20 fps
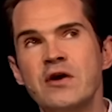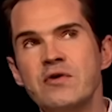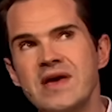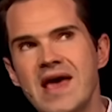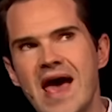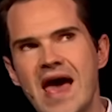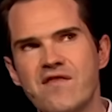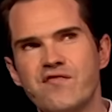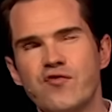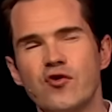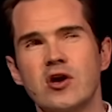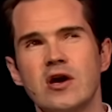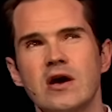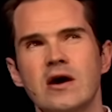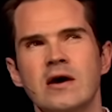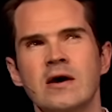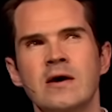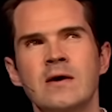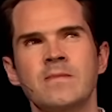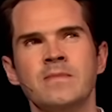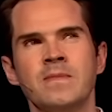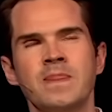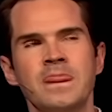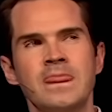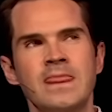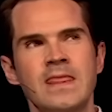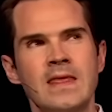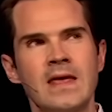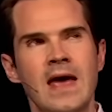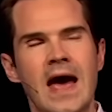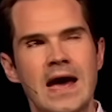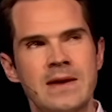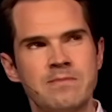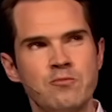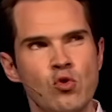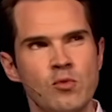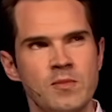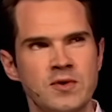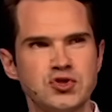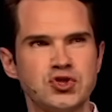only Africa had
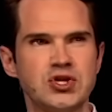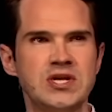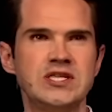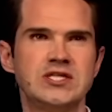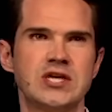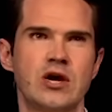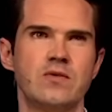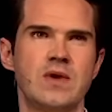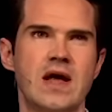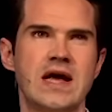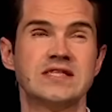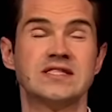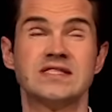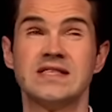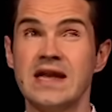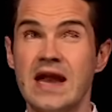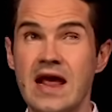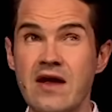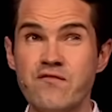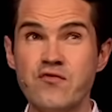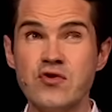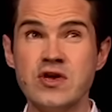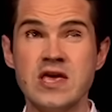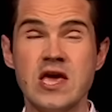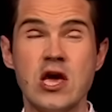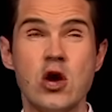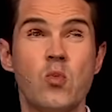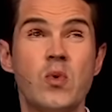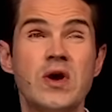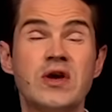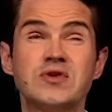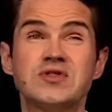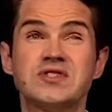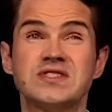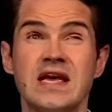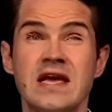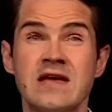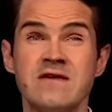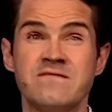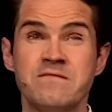more mosquito nets, then every year we could
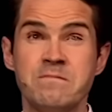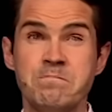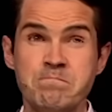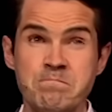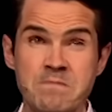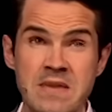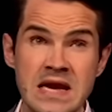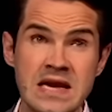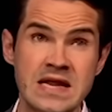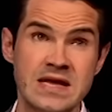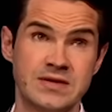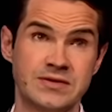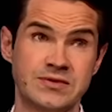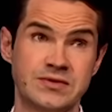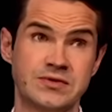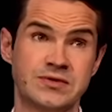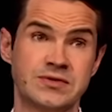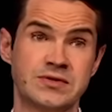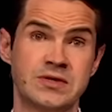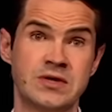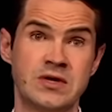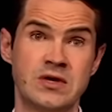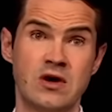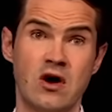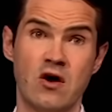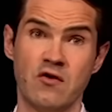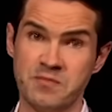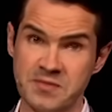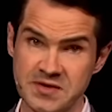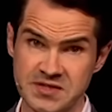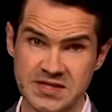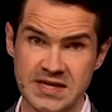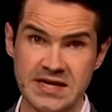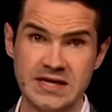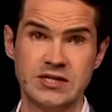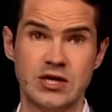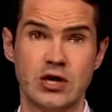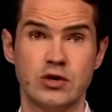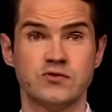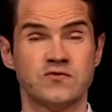save millions of
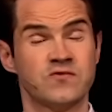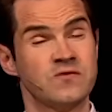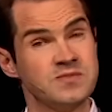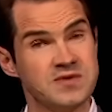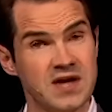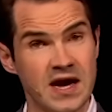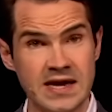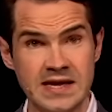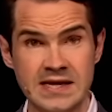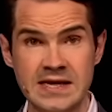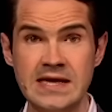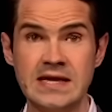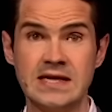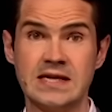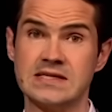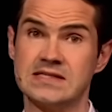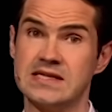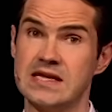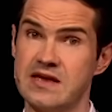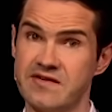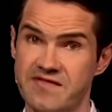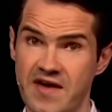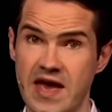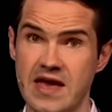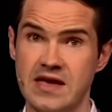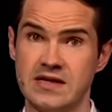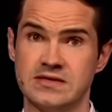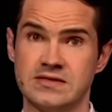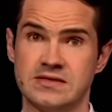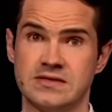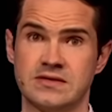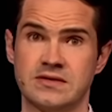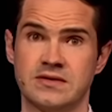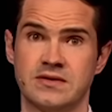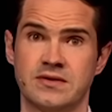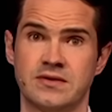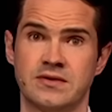mosquitoes from dying needlessly of AIDS.